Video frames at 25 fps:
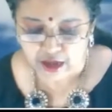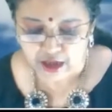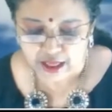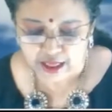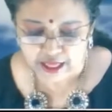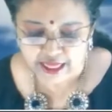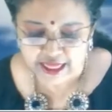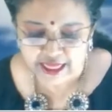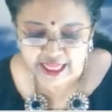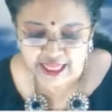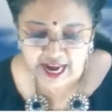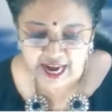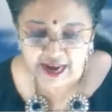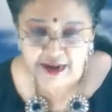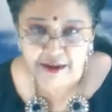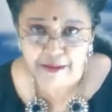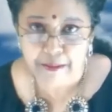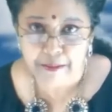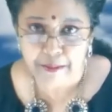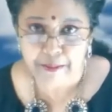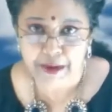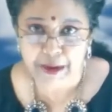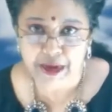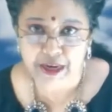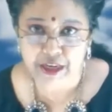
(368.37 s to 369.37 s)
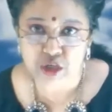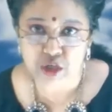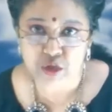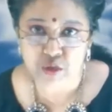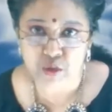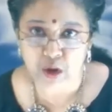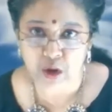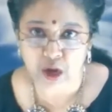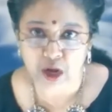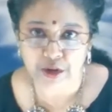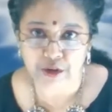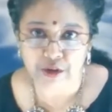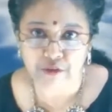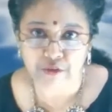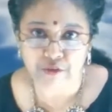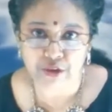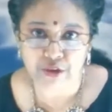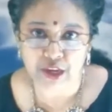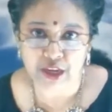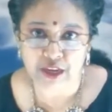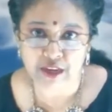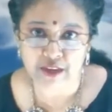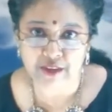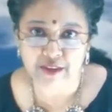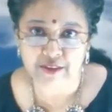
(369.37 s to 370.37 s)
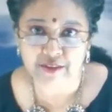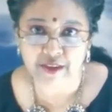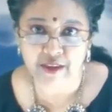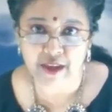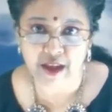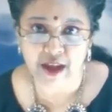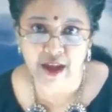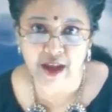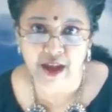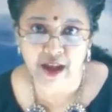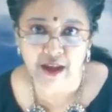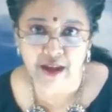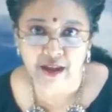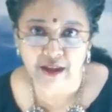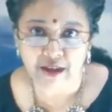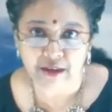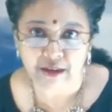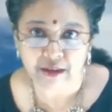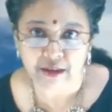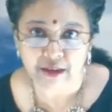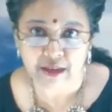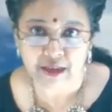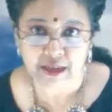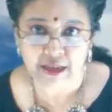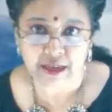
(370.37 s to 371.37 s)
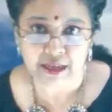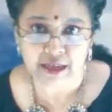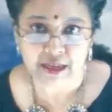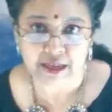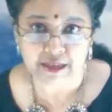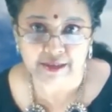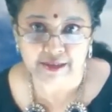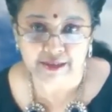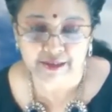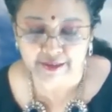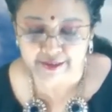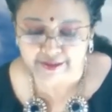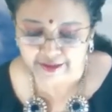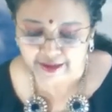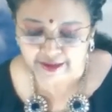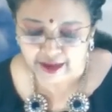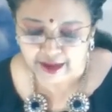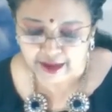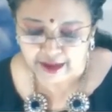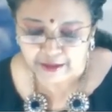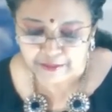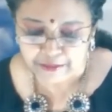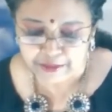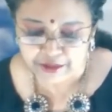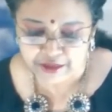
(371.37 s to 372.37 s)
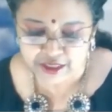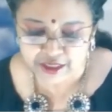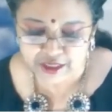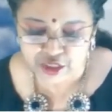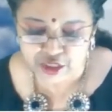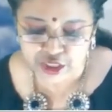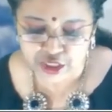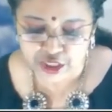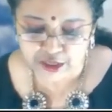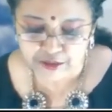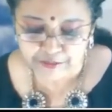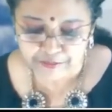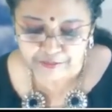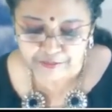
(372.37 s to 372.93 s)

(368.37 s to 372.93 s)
Then make sure your fingers are in this position